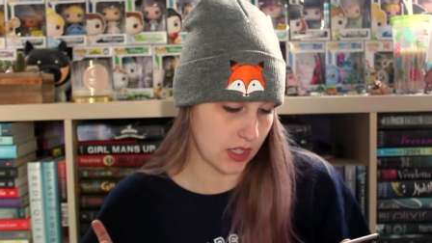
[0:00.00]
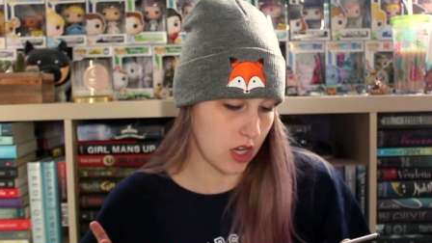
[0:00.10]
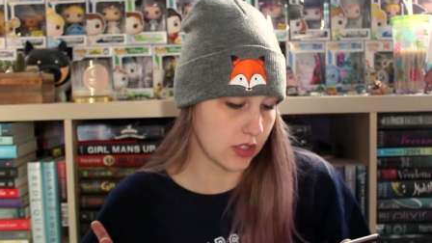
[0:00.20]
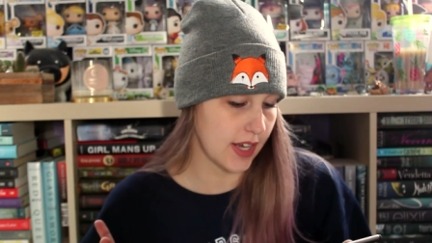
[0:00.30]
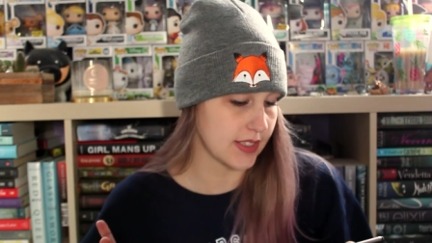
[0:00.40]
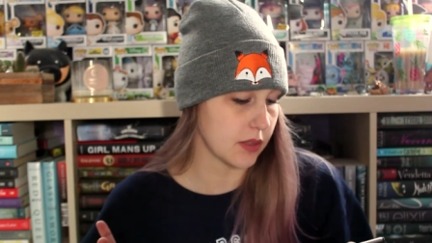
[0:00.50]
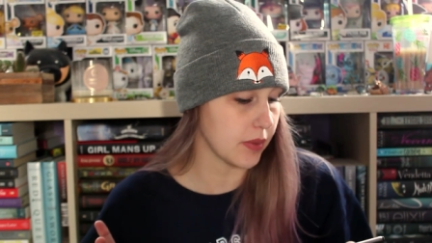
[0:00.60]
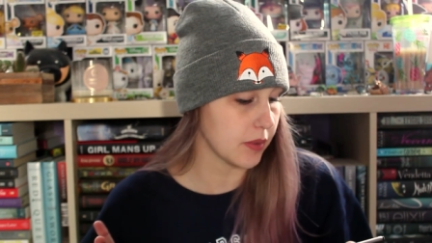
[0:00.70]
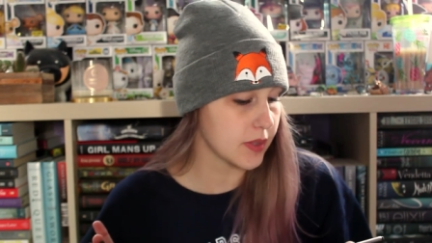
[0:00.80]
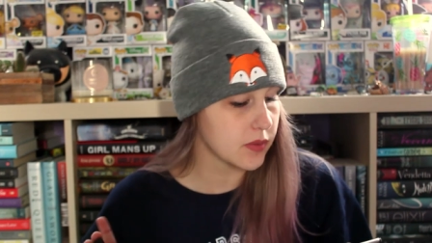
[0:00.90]
long lasting
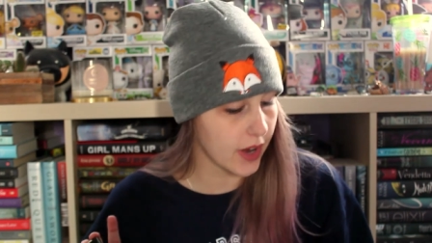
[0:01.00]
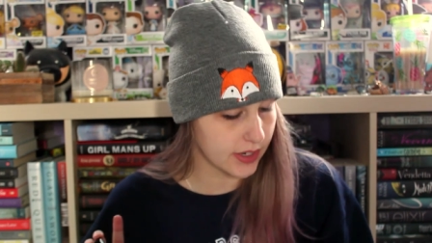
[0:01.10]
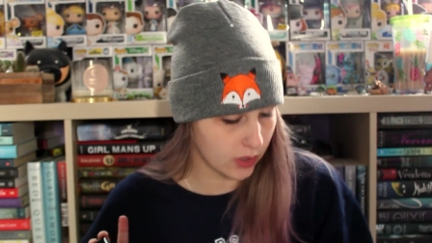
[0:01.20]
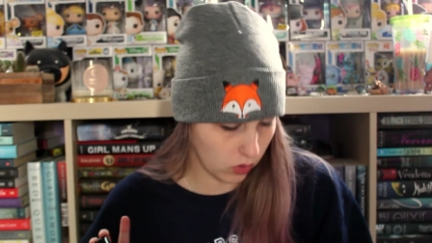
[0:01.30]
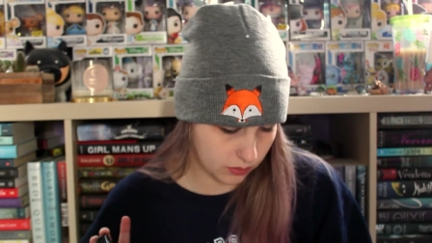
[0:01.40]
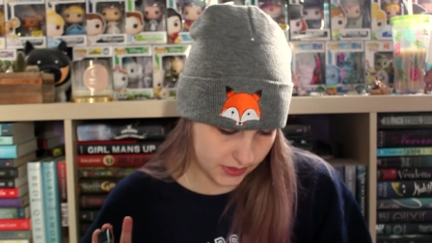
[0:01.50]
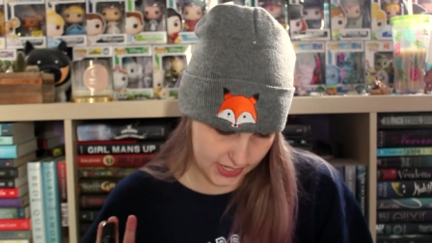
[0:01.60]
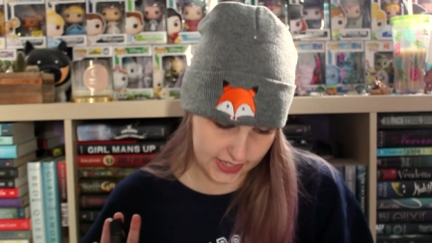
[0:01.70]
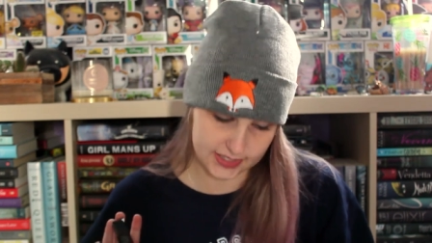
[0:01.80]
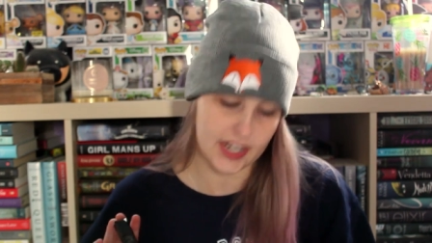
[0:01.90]
pigment red, gold
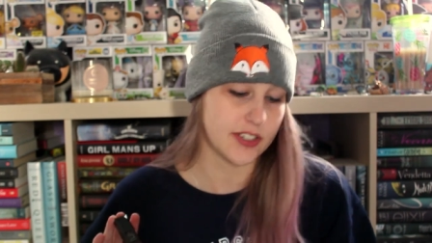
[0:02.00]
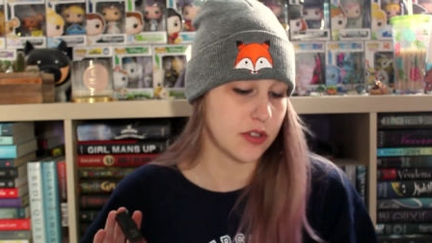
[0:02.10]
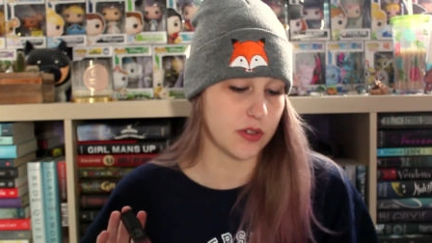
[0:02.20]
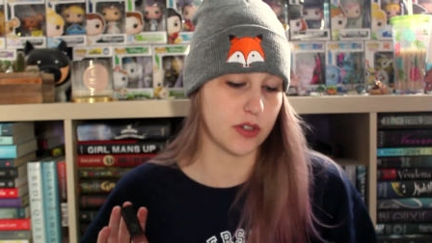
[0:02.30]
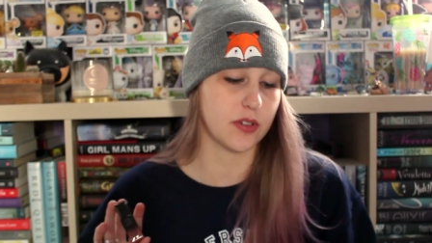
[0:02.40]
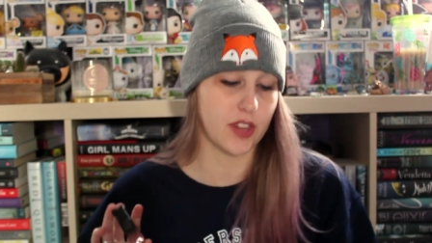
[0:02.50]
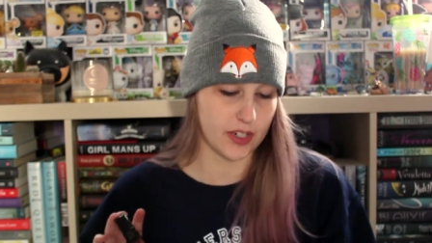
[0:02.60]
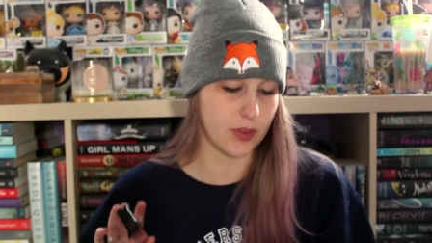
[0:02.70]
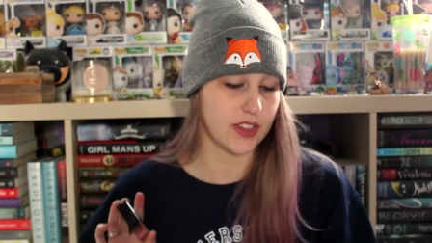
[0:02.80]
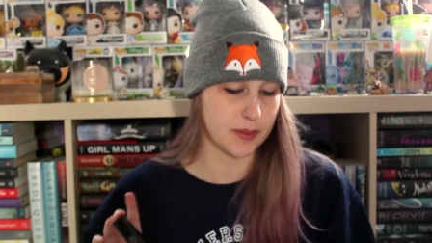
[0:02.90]
metallic, tattoo nude,
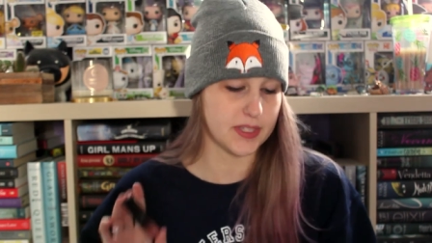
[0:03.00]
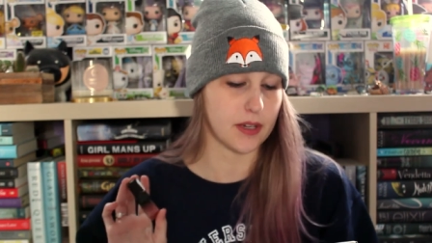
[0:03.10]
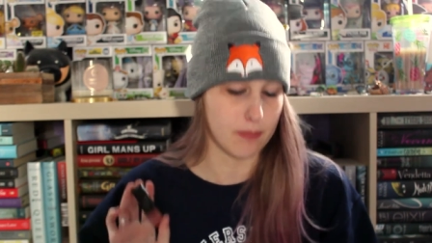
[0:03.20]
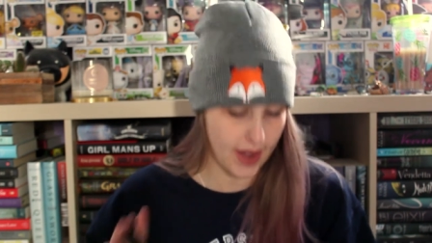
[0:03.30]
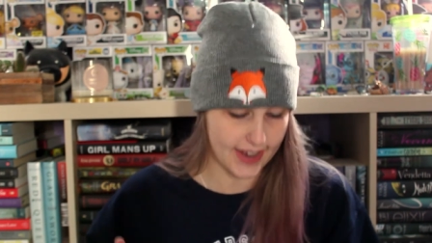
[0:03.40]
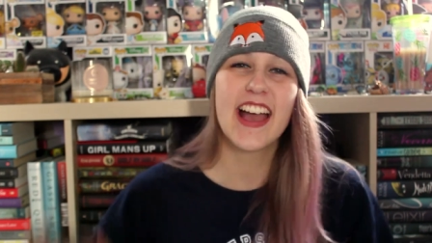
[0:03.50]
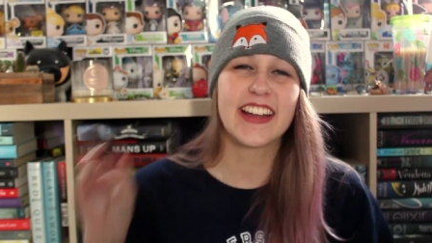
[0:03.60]
liquid lipstick matte.